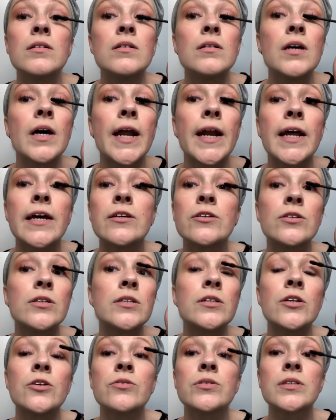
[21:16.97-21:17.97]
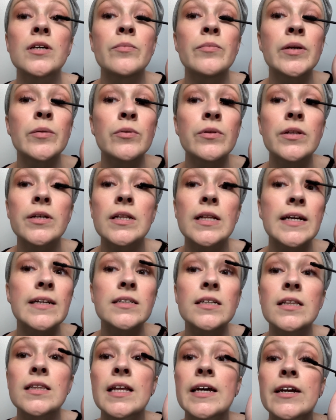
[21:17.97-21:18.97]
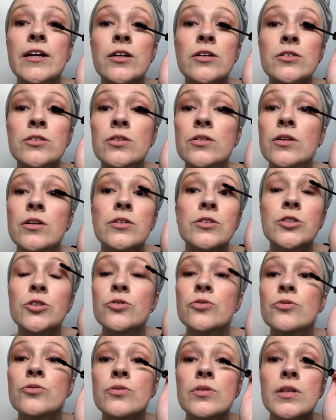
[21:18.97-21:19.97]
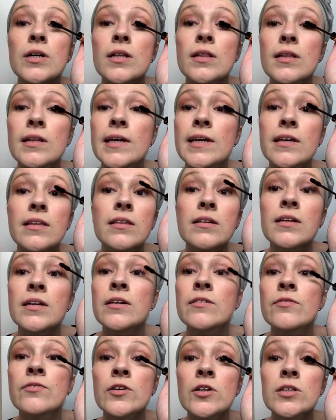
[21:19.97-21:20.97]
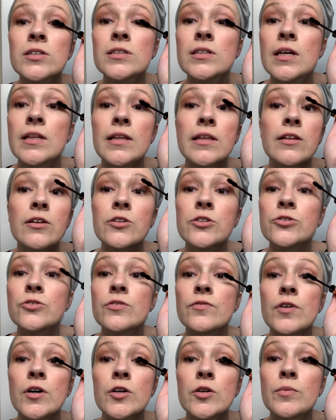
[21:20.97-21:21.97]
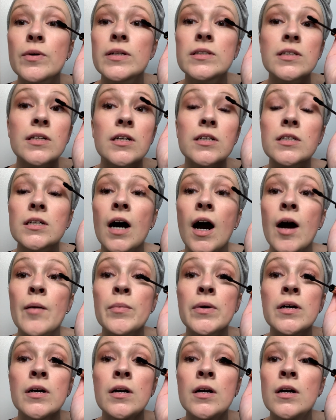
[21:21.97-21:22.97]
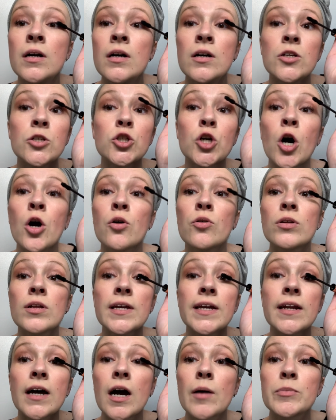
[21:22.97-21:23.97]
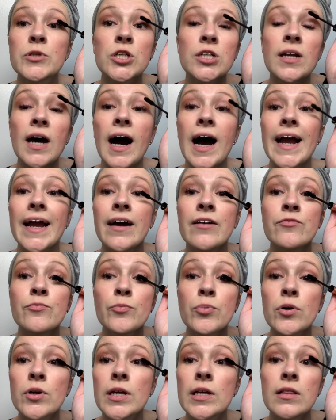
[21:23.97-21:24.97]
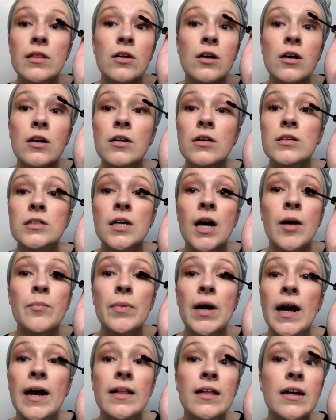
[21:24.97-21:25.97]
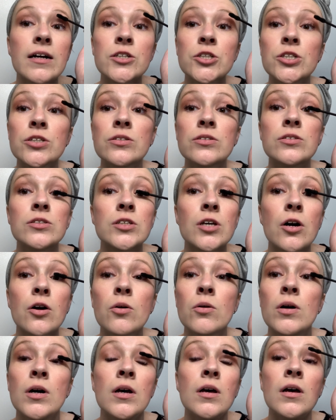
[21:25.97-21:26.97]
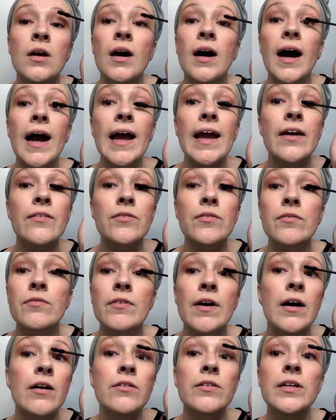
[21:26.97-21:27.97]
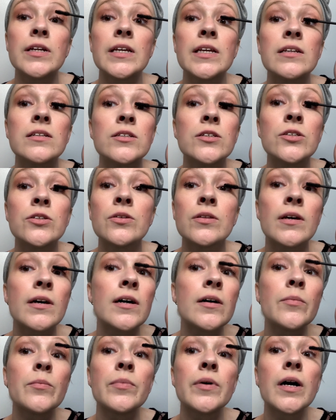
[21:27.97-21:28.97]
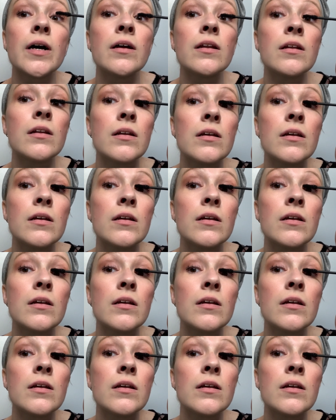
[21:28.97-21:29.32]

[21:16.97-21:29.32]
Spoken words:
And I know some people that like to layer, so they'll do the lengthening first and then they'll do the volumizing on top. Totally an option. I have pretty long top eyelashes, so I haven't found the need to do that, but